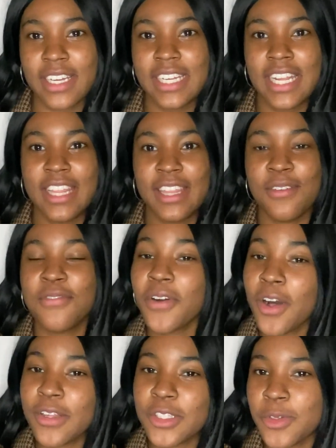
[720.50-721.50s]
in the
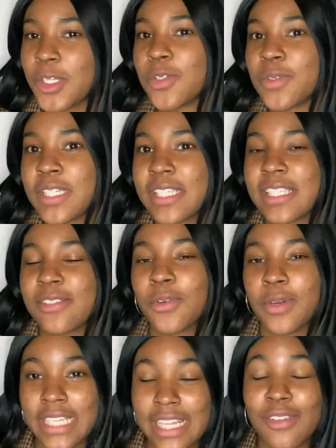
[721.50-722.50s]
fall
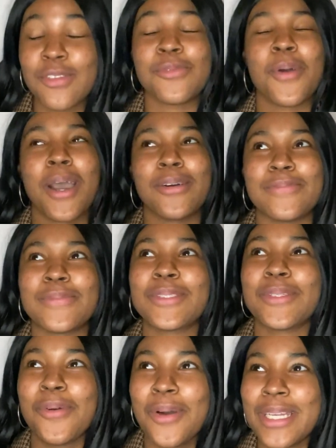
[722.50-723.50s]
2020. Oh wow,
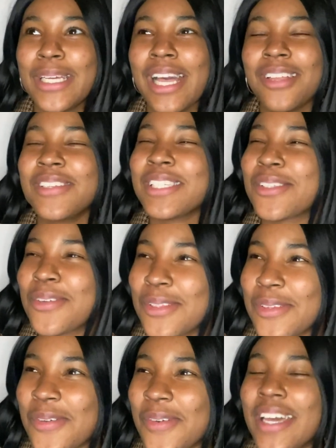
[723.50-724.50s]
I was gonna say
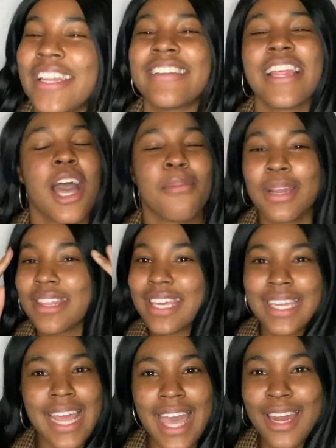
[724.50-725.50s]
2021. I'm already
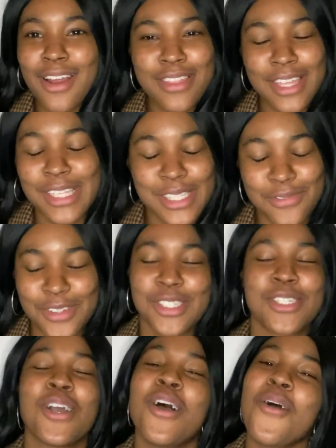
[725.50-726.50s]
thinking ahead. Our things in the
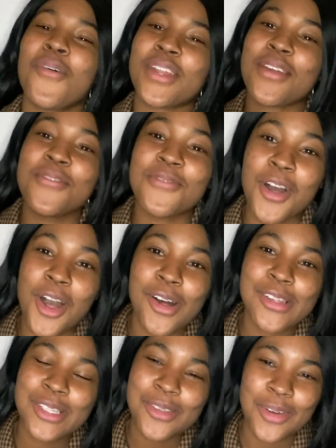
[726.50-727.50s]
future. What a
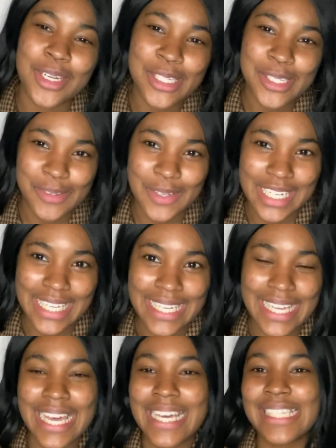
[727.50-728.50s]
fall
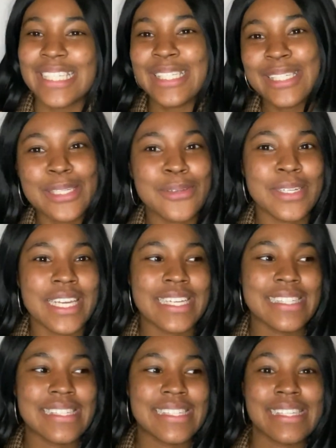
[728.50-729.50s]
2020
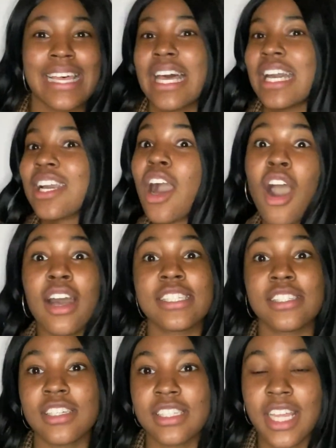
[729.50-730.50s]
student's cost
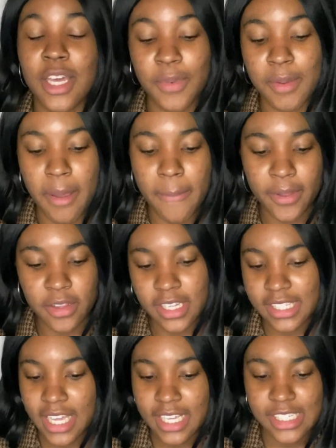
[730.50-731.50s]
looked like. What my bill
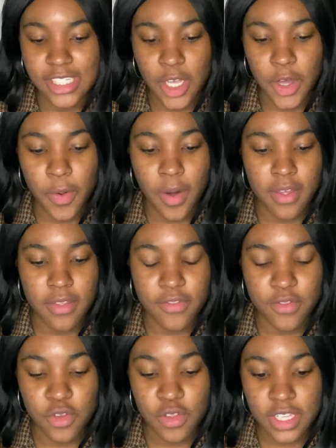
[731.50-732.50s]
looked like. So
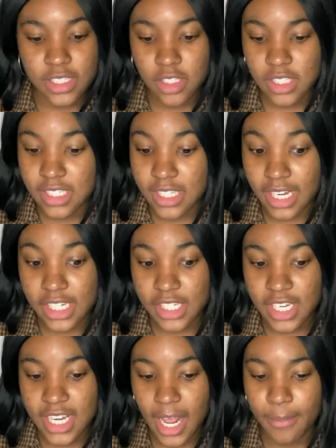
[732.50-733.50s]
through this
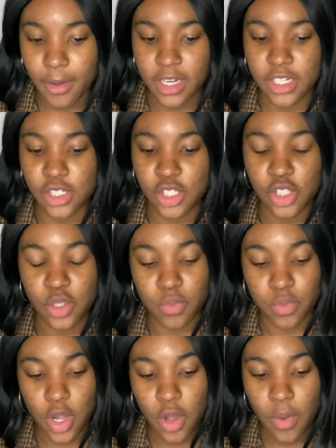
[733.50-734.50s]
section, I'm gonna just
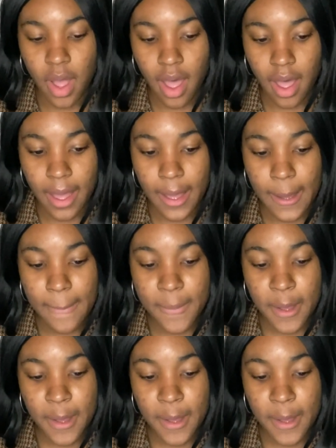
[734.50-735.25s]
throw up